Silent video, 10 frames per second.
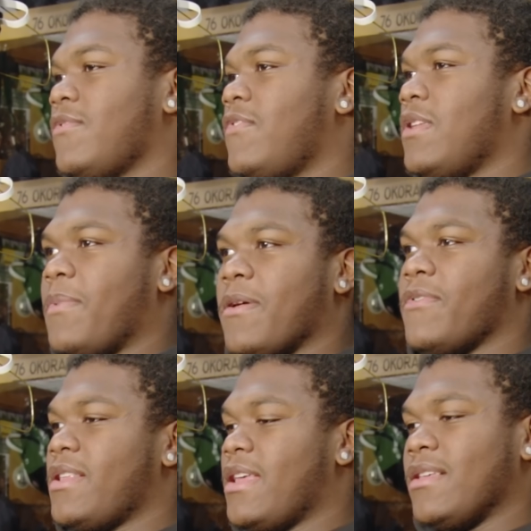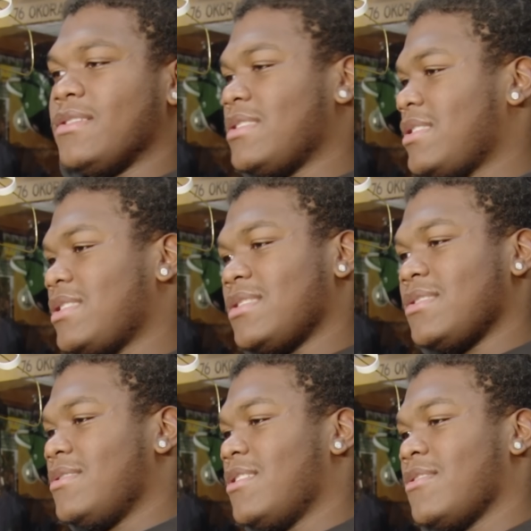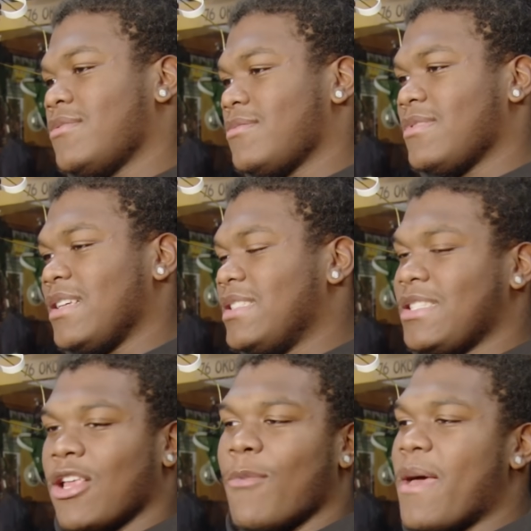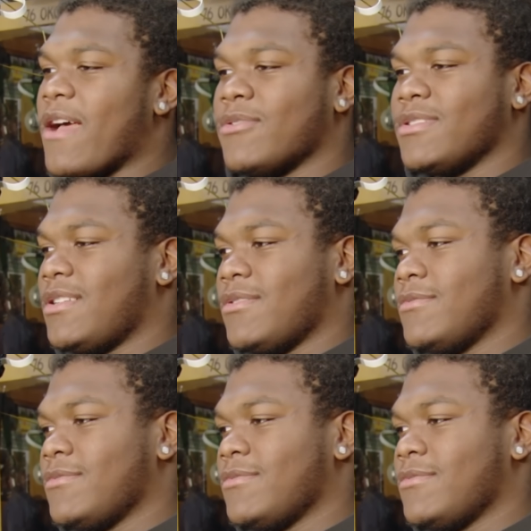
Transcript: flip everything just, you know, because it's all backwards, so.